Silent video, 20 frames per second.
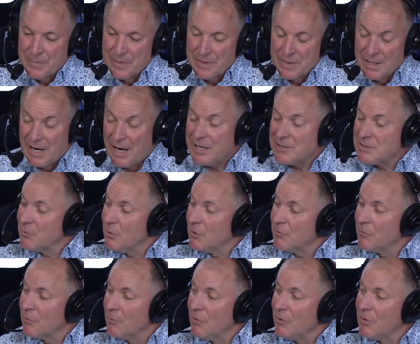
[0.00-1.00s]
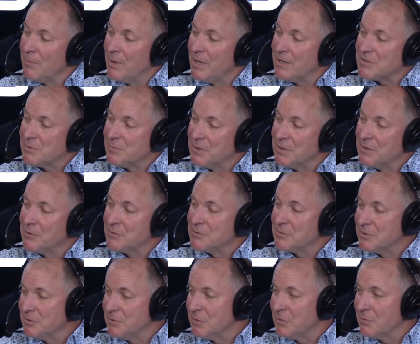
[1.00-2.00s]
Then I actually worked for Rolly Massimino,
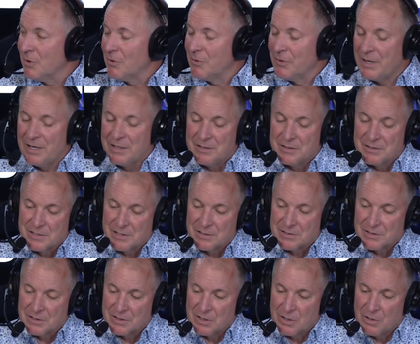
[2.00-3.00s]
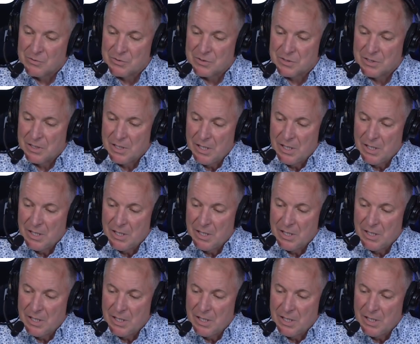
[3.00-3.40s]
too, and Rolly had an assistant coach.